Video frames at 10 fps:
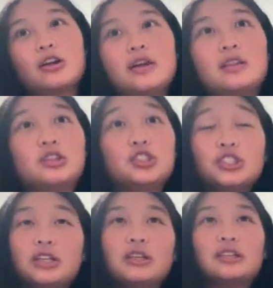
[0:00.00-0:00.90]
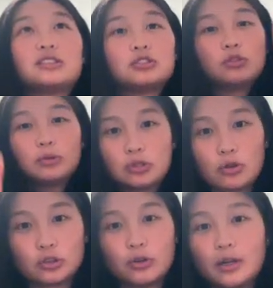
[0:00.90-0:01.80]
And then she is super
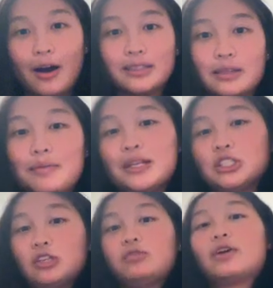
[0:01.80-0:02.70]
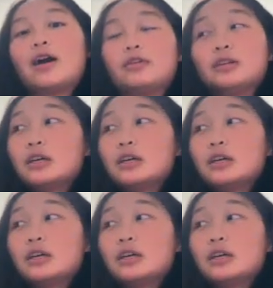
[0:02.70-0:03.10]
social and awesome, and she found